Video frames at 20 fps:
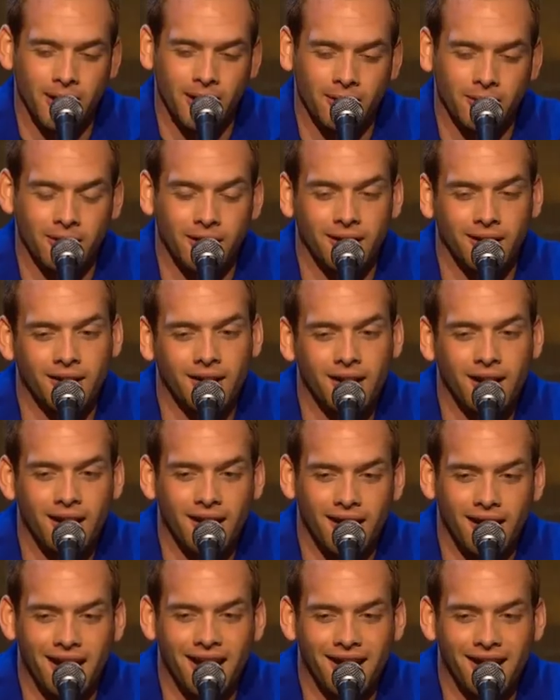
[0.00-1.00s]
BattleNet.
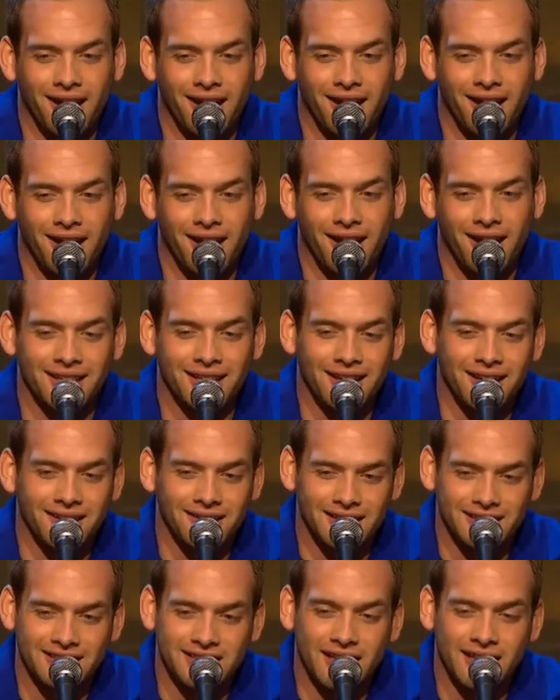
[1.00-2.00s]
And this
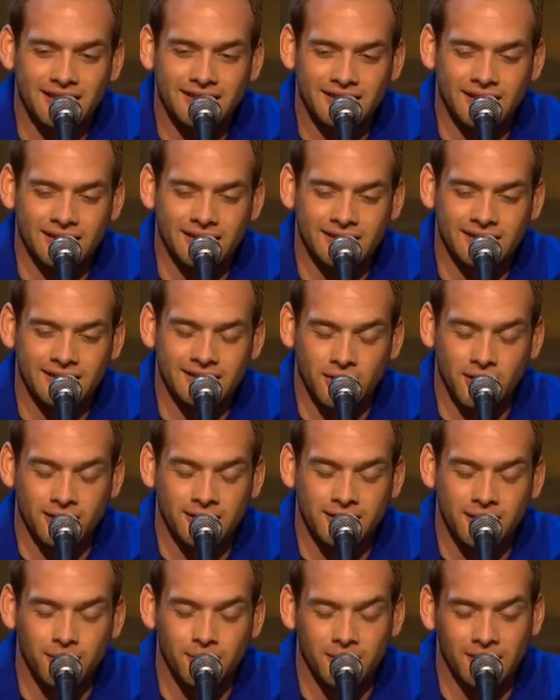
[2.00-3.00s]
takes this
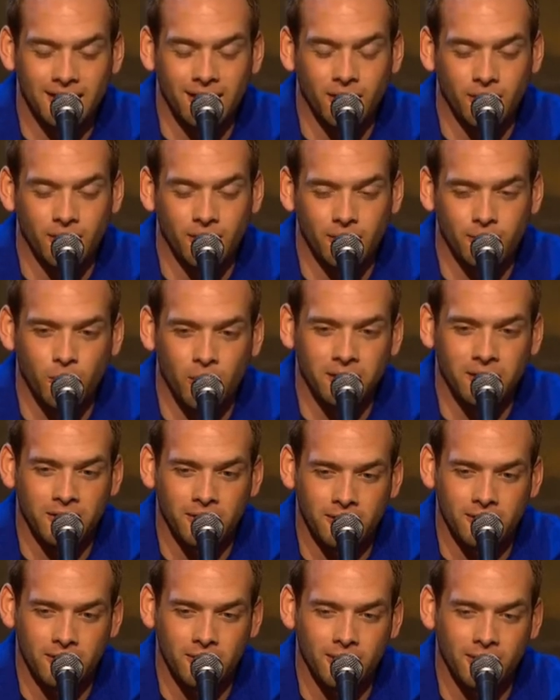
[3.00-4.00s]
objectivity out of what
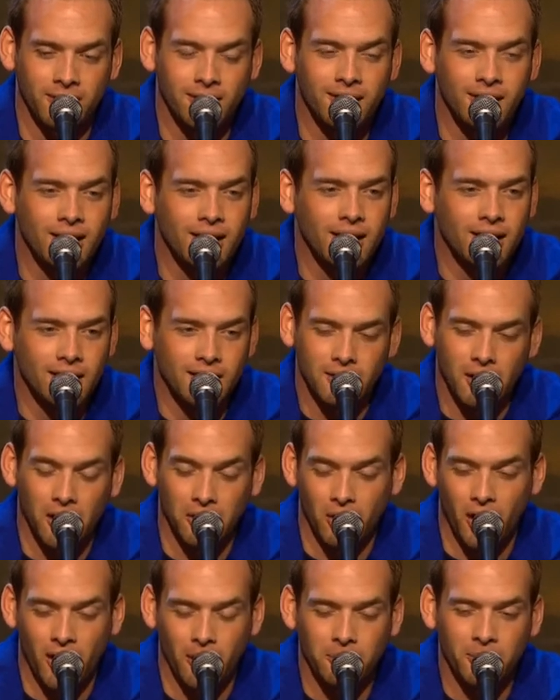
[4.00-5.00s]
they're doing.
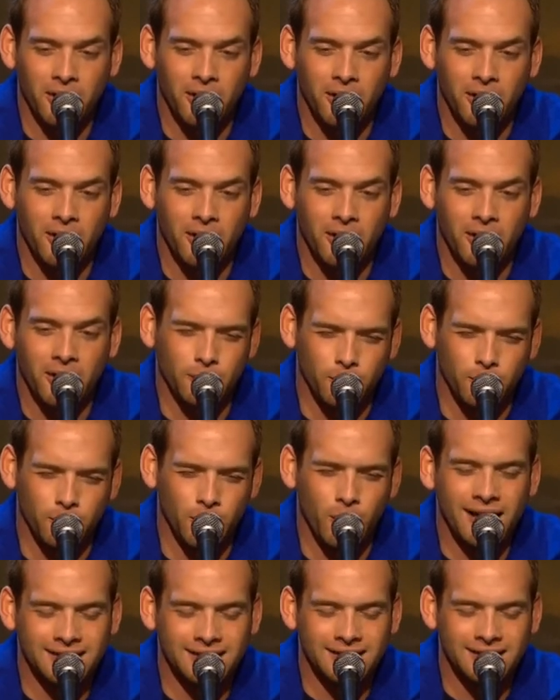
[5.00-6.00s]
A lot of players, if you
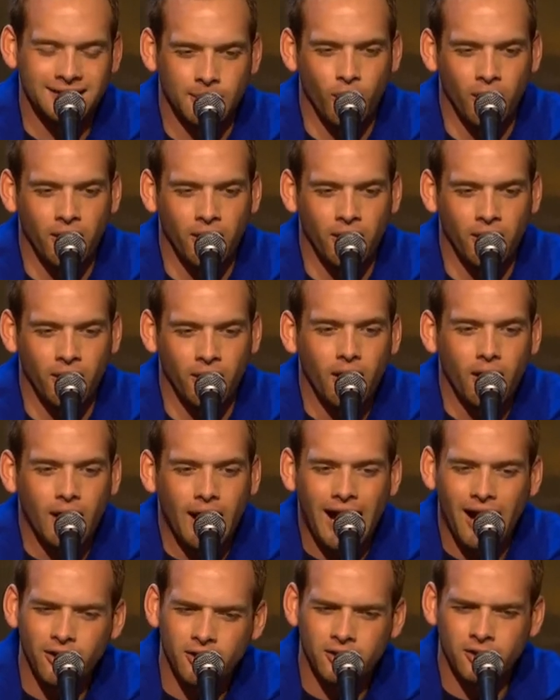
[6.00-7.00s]
ask someone,
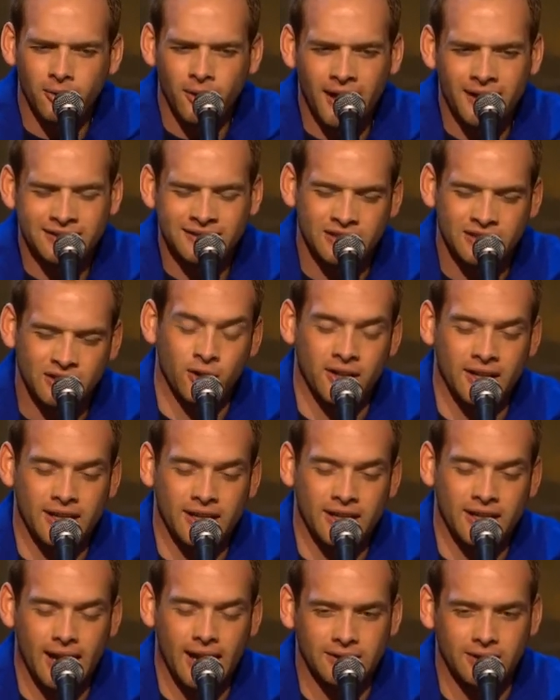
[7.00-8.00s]
how did your last 30
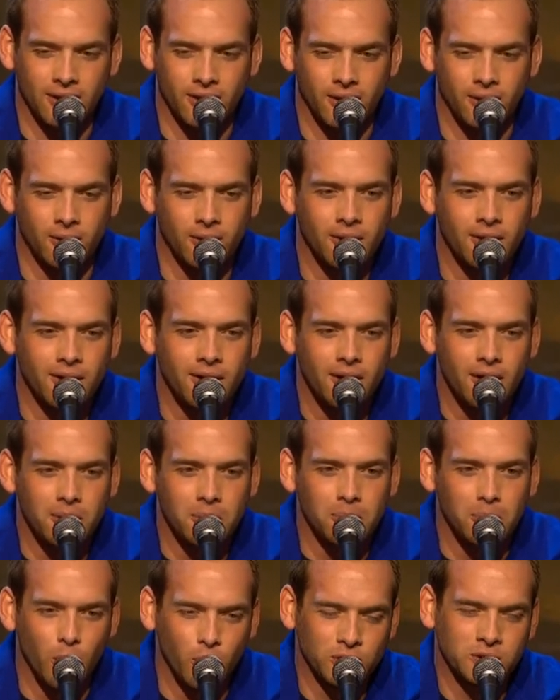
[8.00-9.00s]
games go?
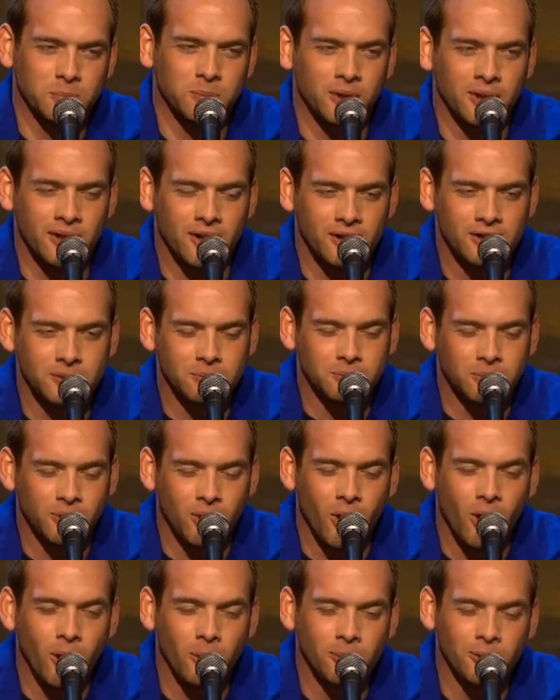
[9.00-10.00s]
most players
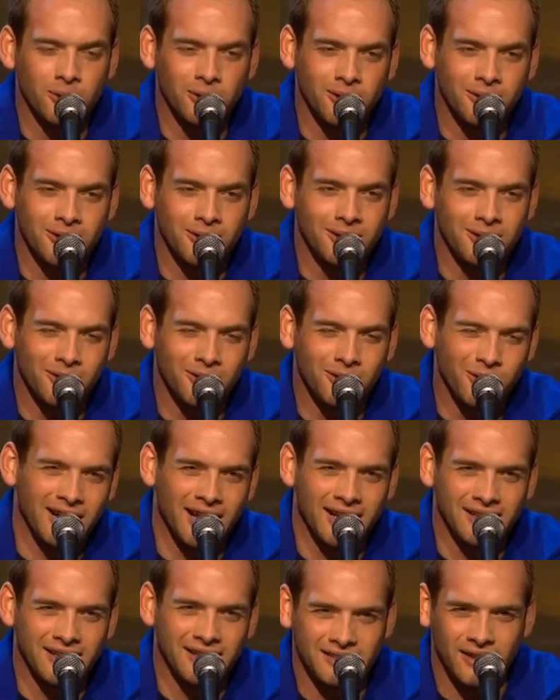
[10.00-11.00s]
probably couldn't
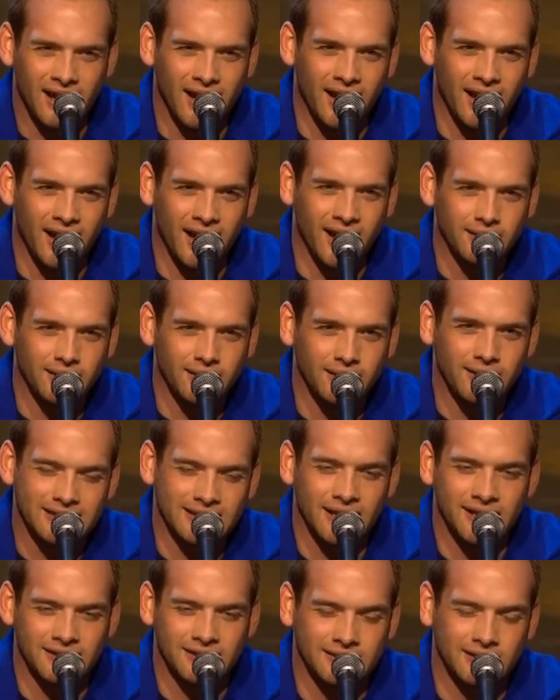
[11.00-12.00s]
answer that
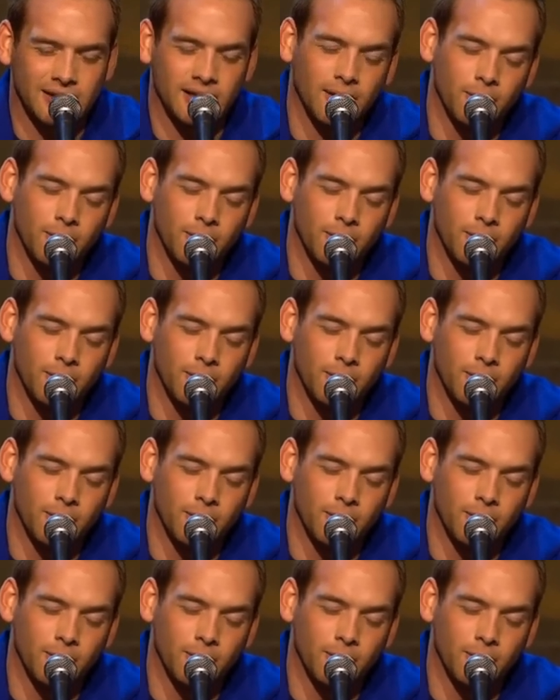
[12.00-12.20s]
concisely.